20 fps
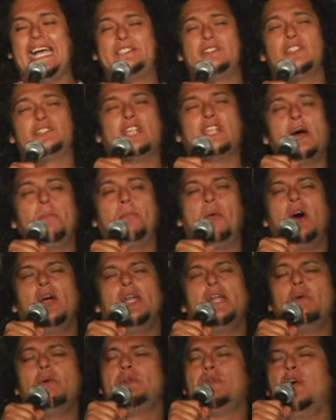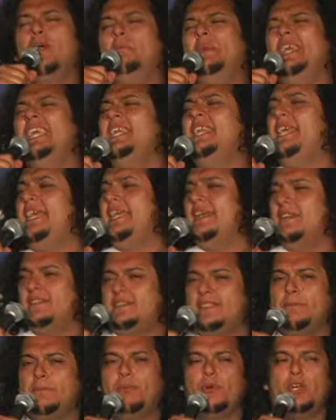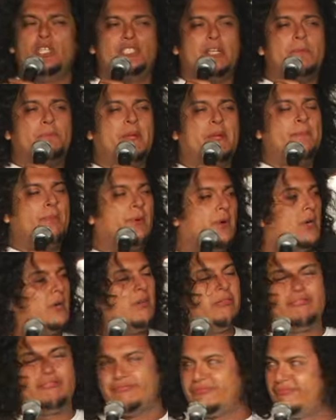have to stop partying with Armenians and Persian people.